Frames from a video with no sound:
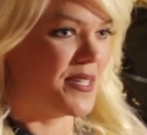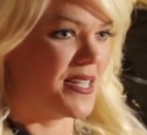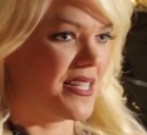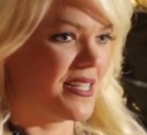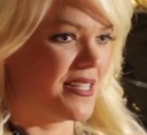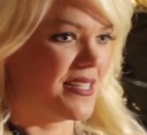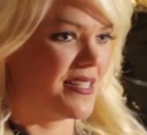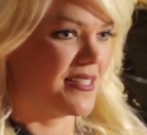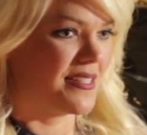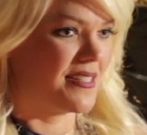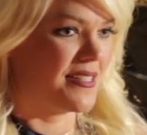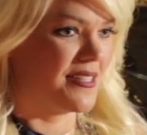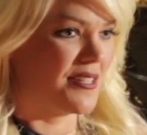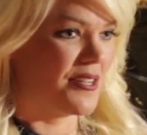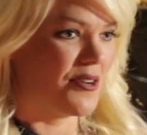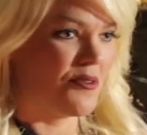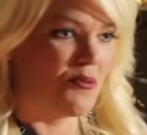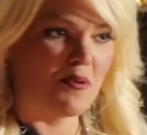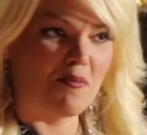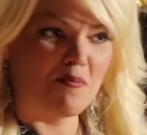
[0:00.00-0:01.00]
me
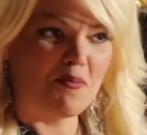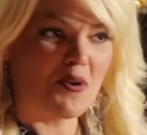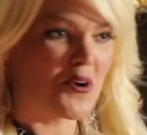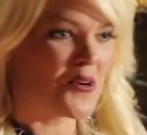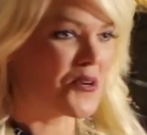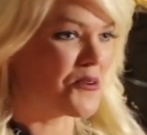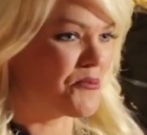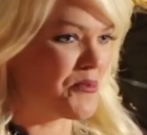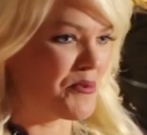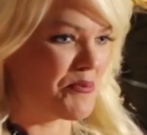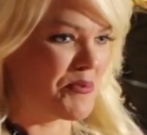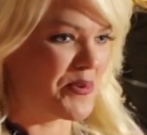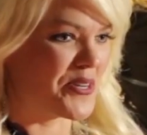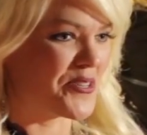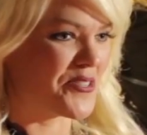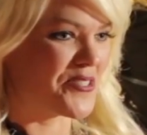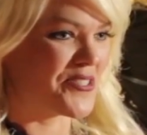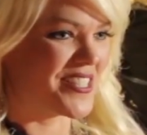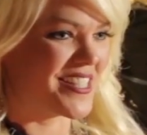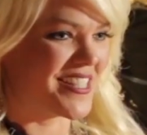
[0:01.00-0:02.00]
a remarkable
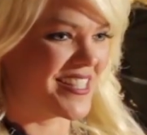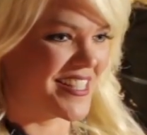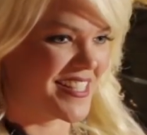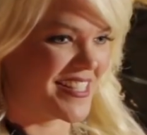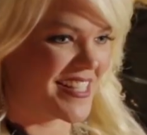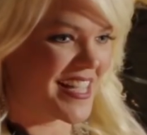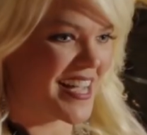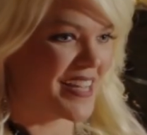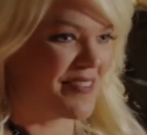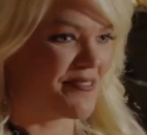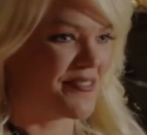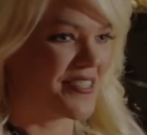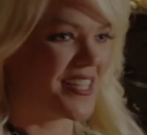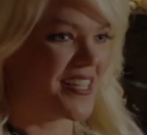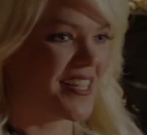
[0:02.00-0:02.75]
person in the sight of